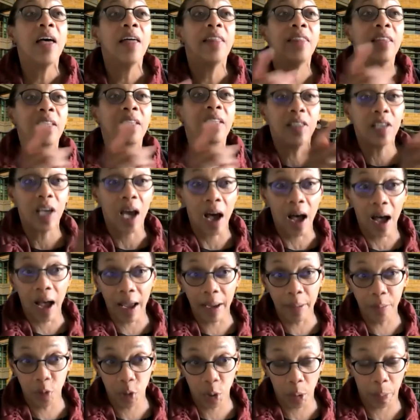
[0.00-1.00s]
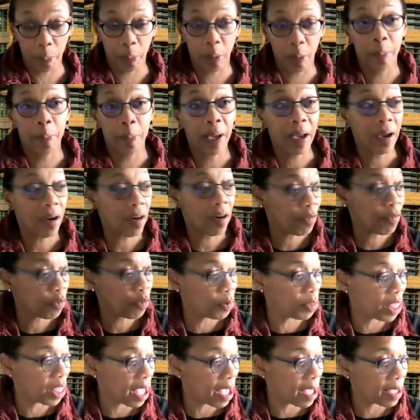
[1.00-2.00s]
the time to prepare
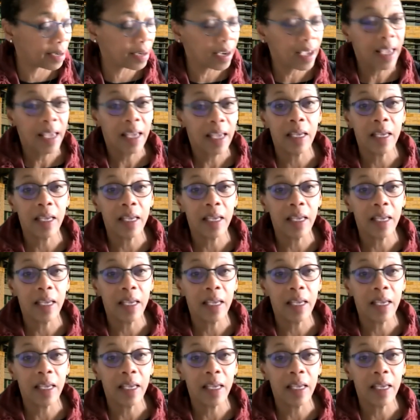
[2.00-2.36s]
for that